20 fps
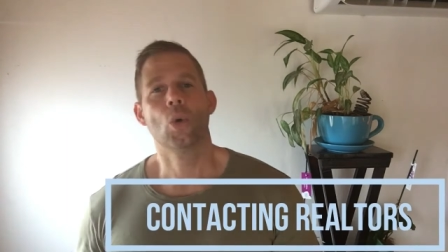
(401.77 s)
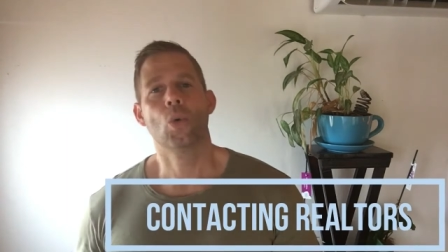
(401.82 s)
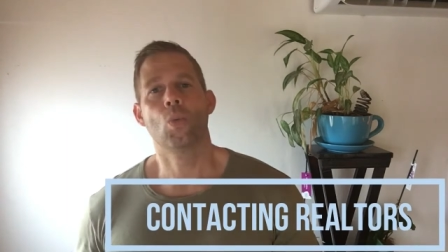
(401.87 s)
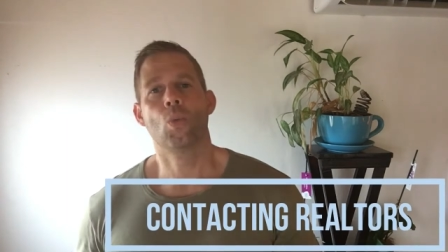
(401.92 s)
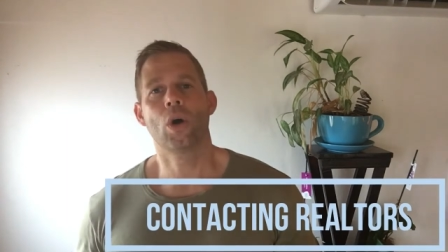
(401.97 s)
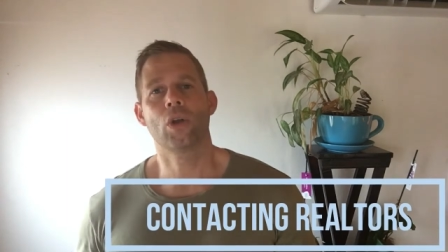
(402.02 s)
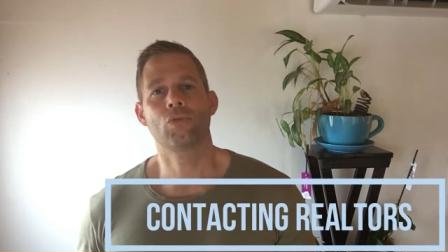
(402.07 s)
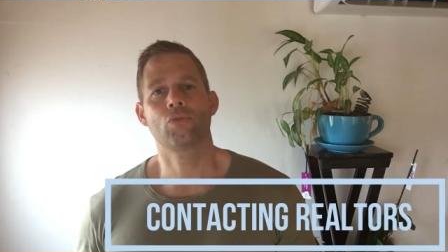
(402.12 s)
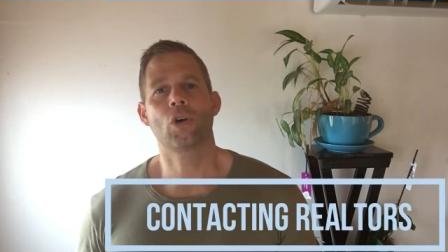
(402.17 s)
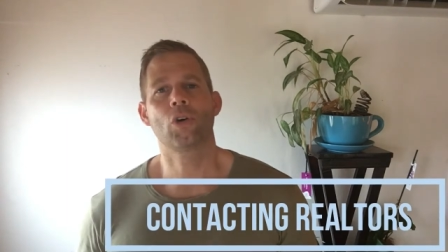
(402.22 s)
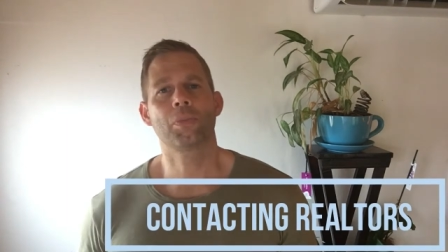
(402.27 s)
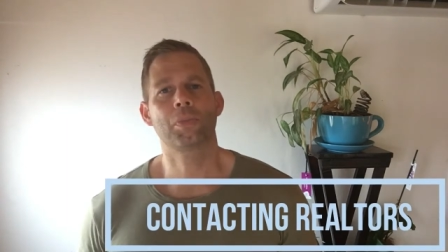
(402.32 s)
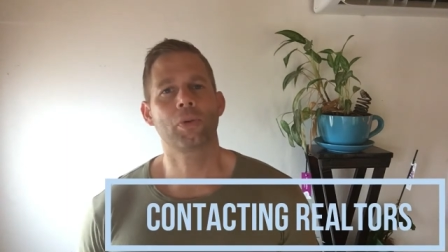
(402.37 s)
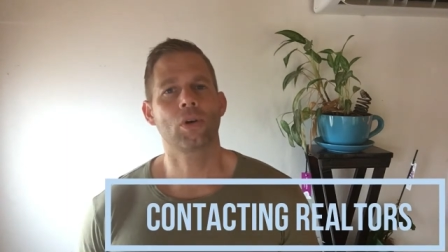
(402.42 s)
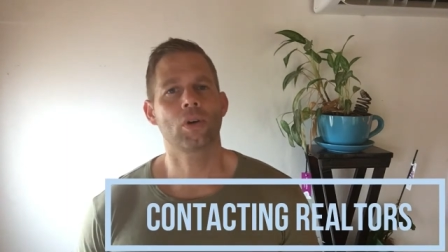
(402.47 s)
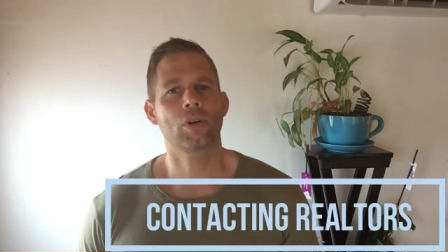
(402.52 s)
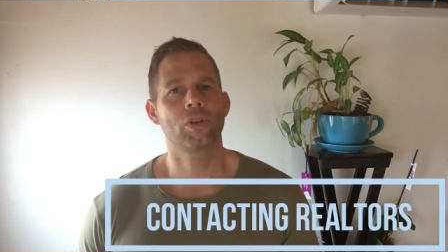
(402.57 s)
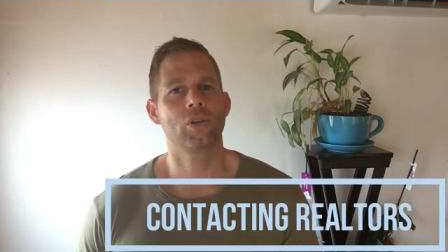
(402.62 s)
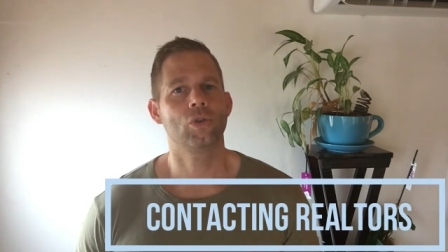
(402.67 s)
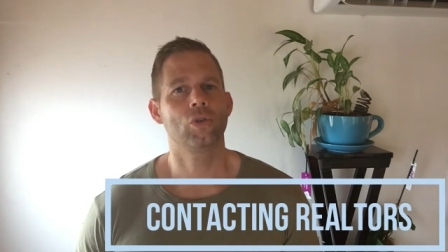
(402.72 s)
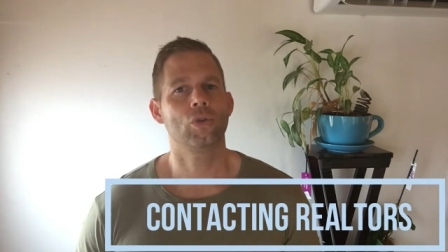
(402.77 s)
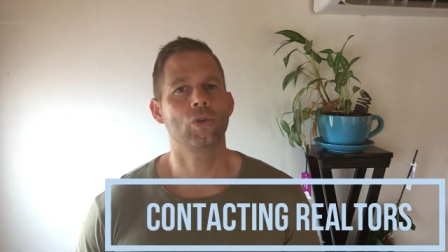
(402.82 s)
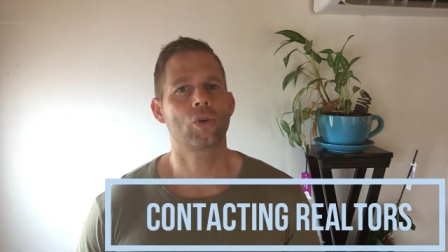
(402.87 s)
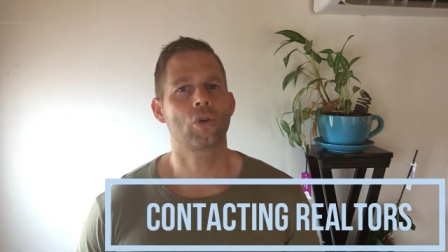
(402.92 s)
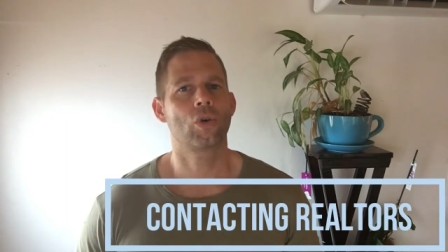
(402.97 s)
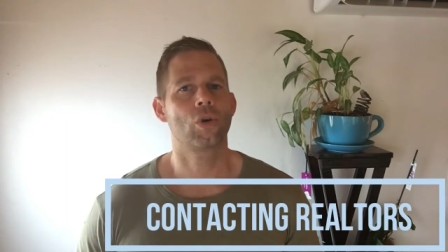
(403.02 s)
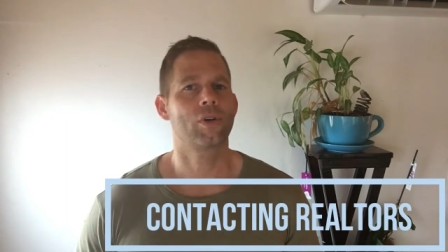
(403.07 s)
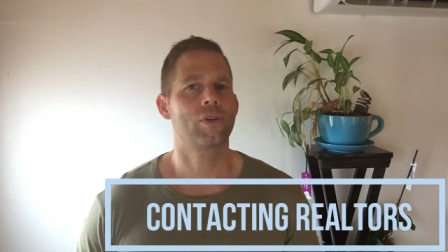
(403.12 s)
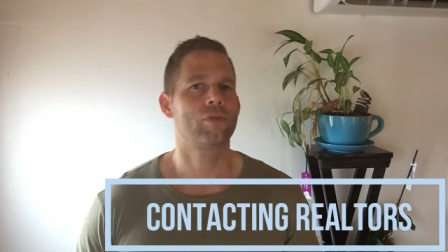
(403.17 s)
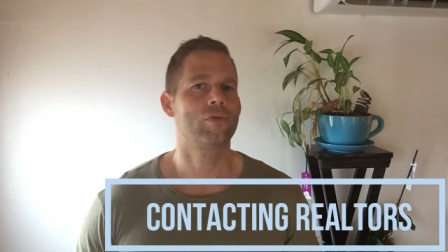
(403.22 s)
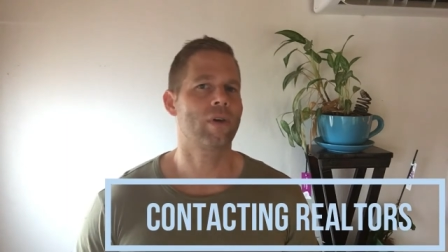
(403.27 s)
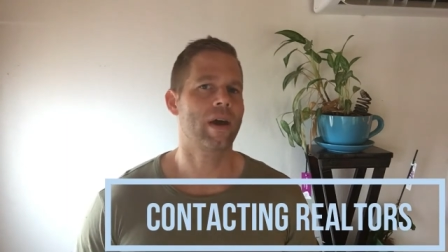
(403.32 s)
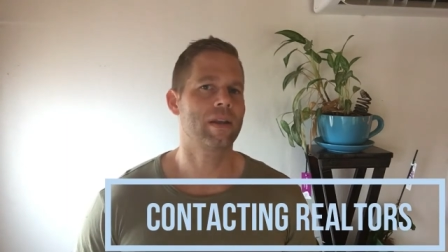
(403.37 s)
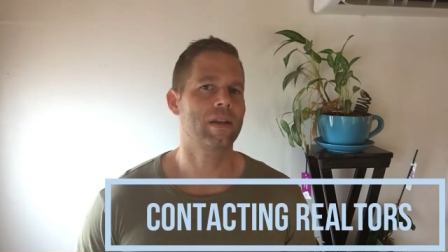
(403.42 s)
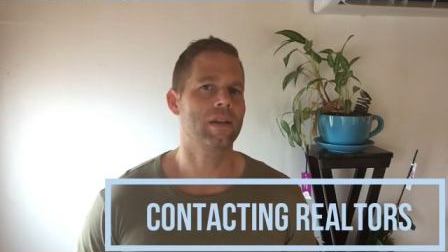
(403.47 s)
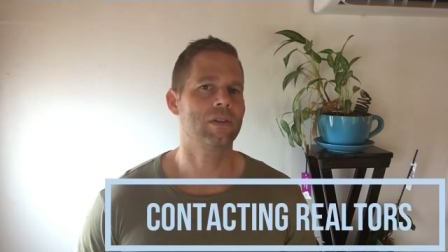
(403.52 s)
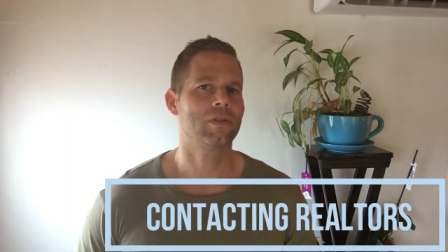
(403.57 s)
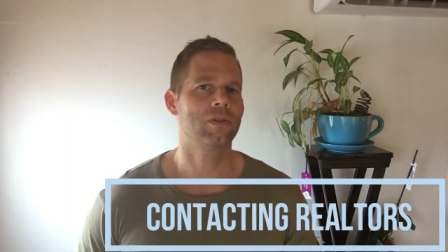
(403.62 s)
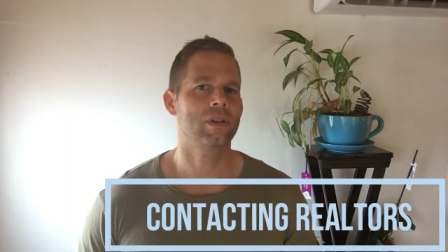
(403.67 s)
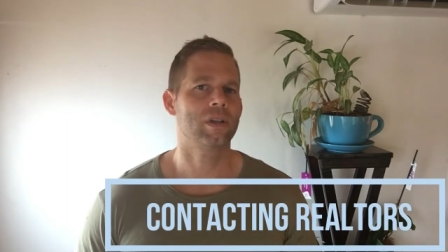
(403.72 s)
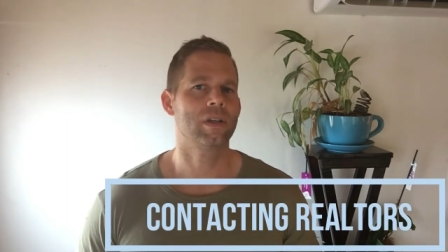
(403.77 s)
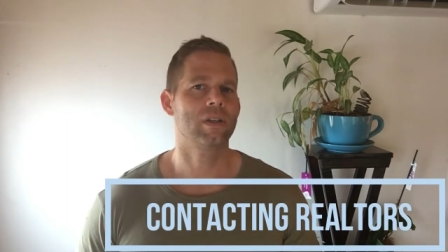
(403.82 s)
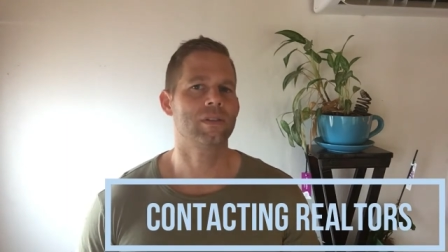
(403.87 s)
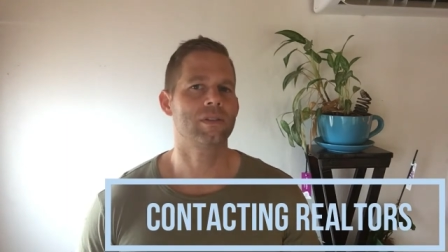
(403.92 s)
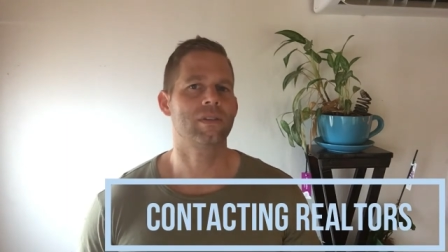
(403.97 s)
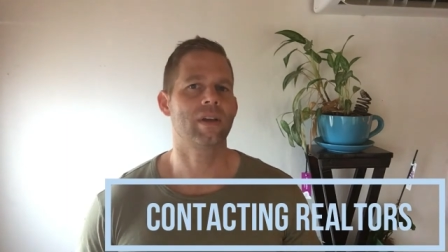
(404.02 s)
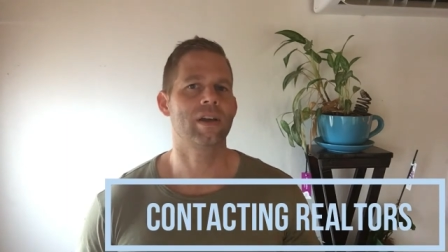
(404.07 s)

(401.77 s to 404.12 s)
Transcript: One roadblock you could run into is